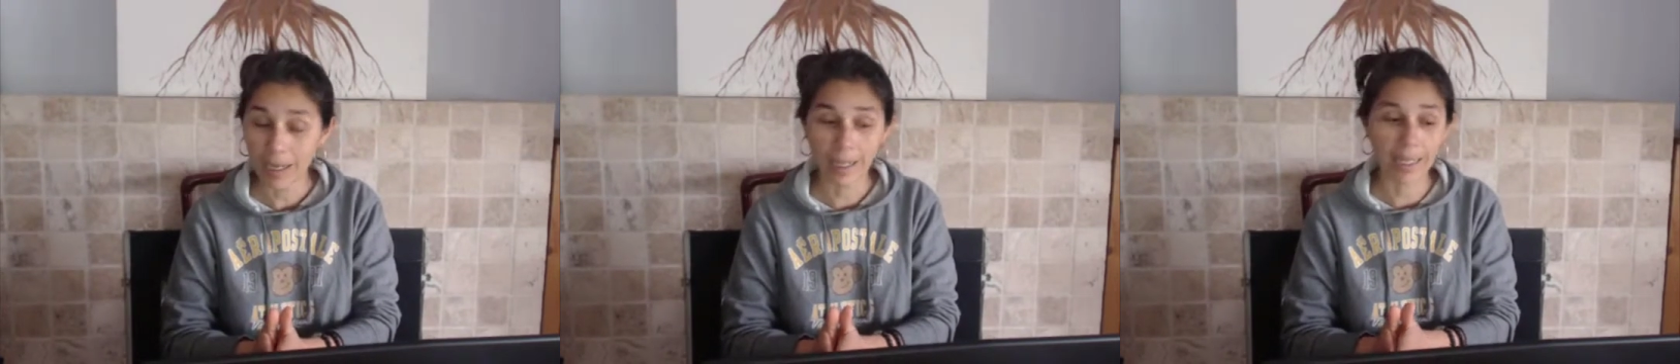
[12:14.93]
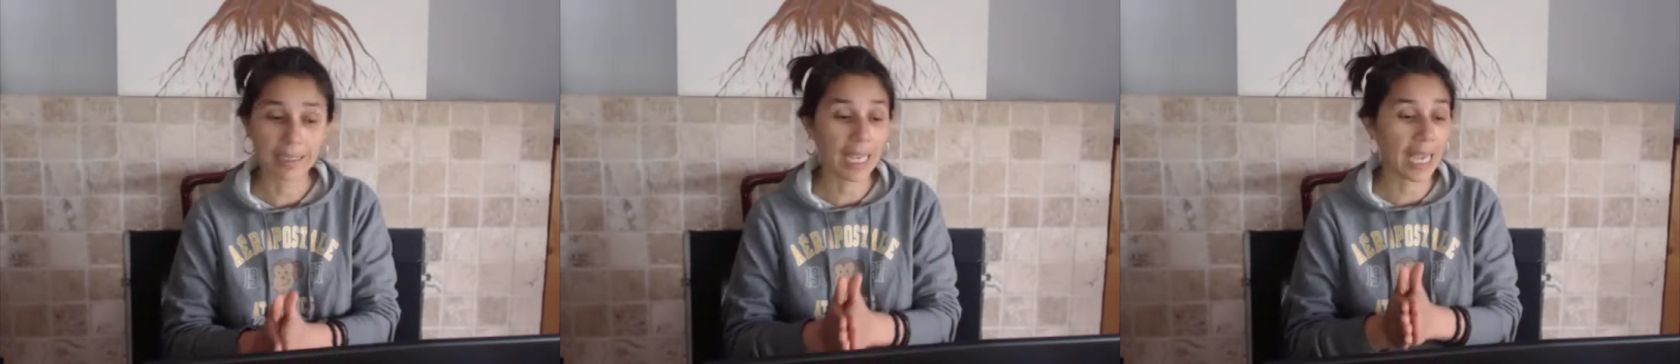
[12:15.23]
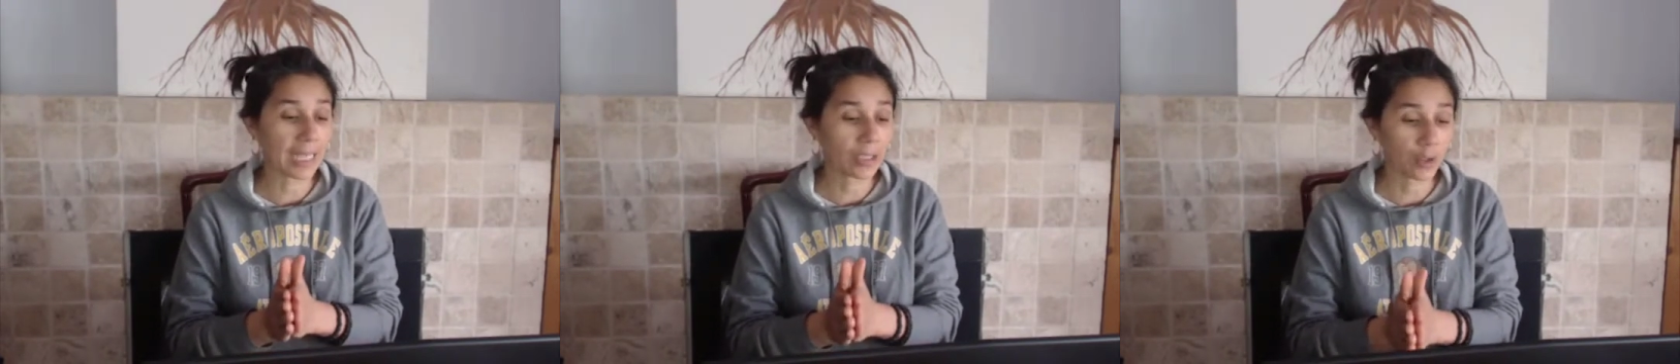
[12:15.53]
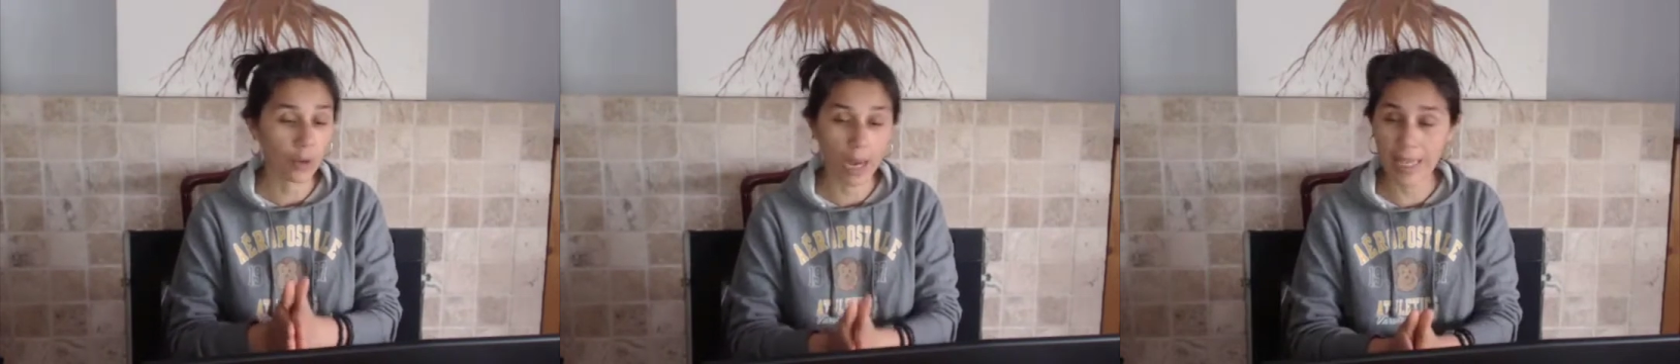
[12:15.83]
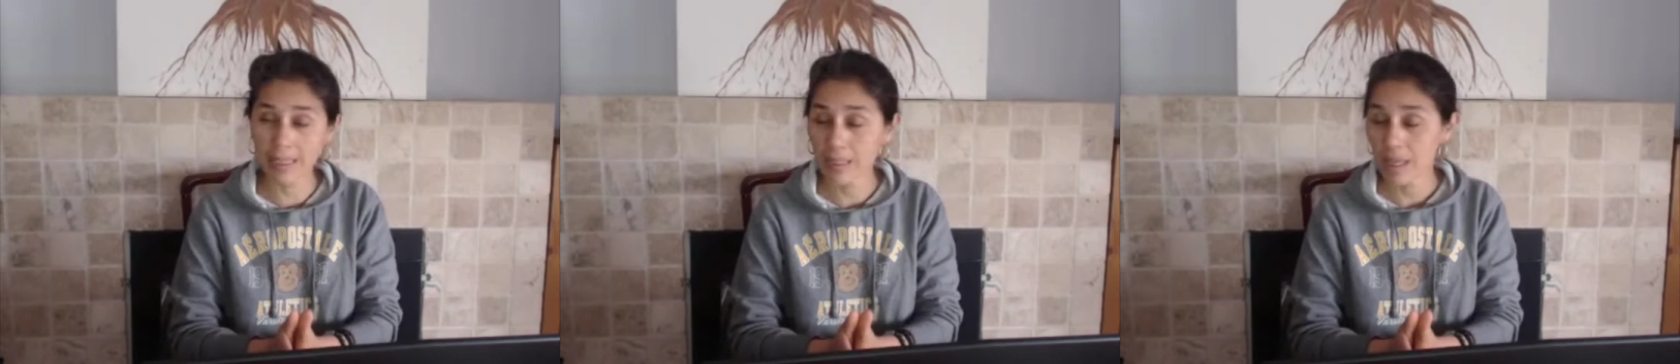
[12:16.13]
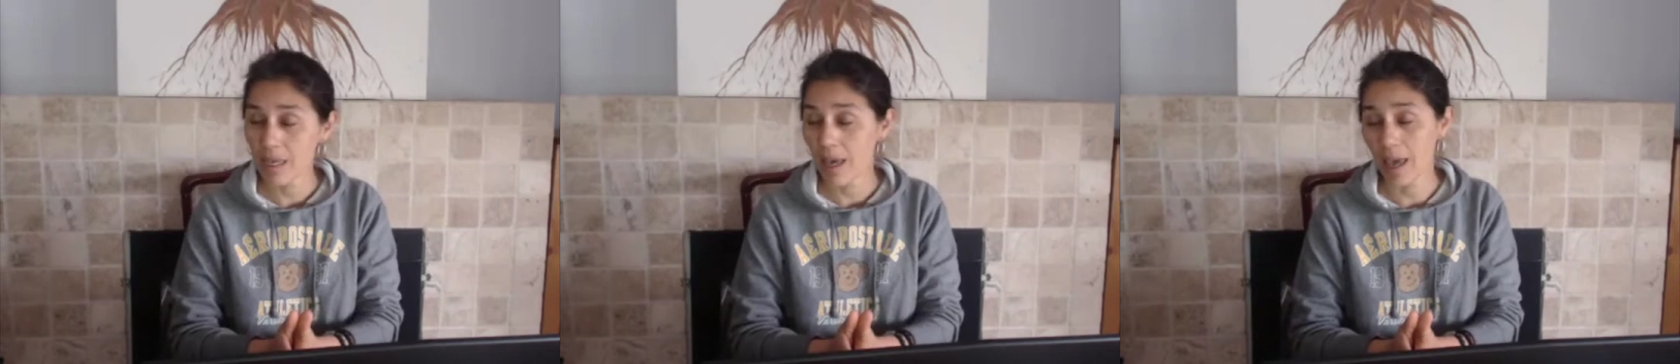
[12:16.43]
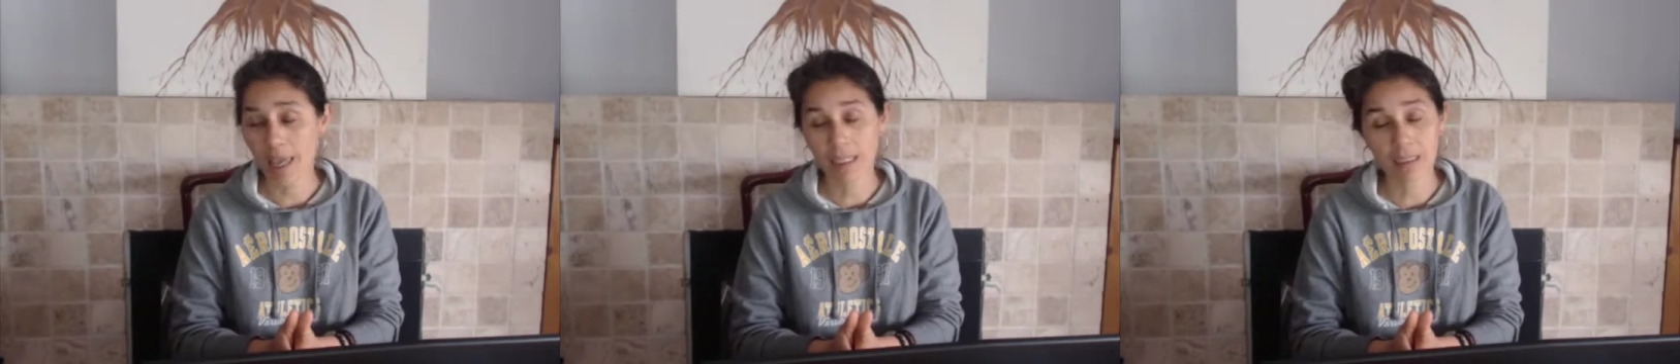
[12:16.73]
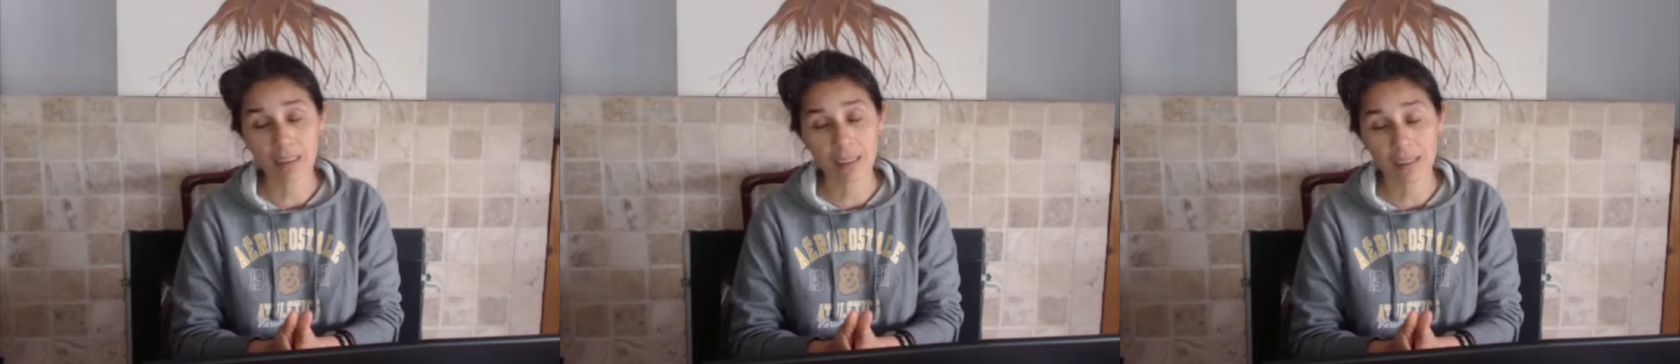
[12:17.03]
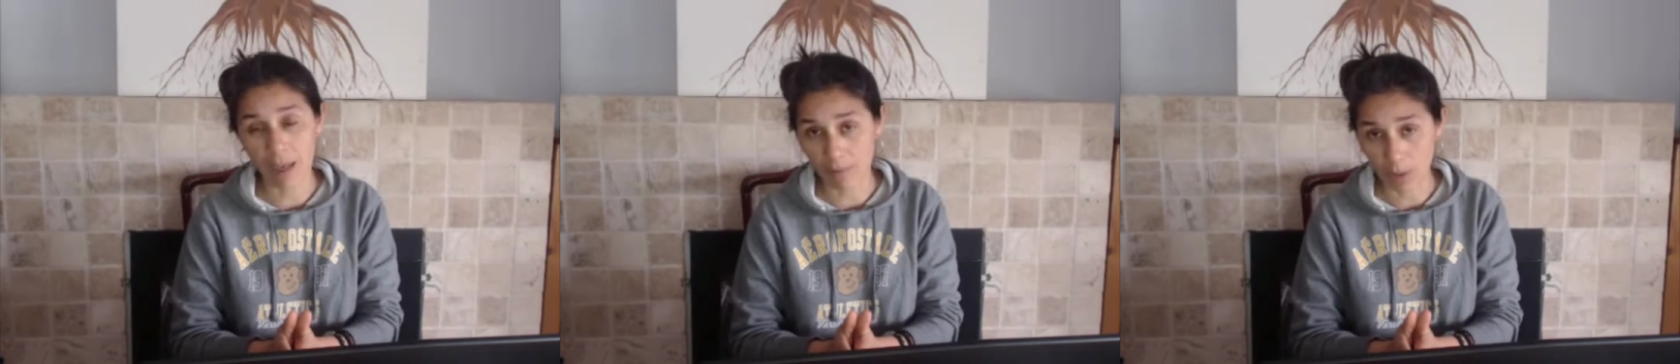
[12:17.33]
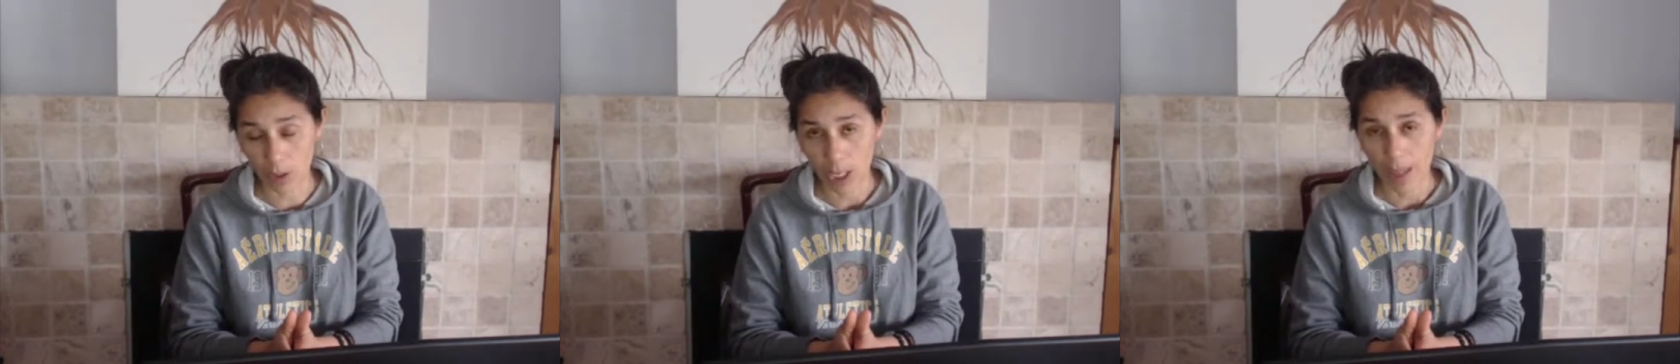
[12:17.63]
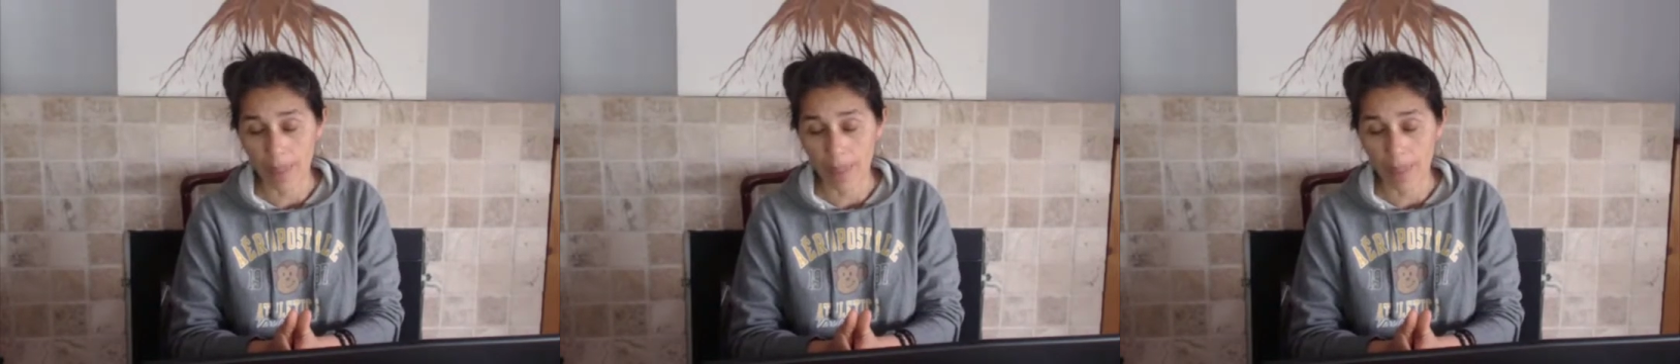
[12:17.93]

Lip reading: Like I say, stress is the devil.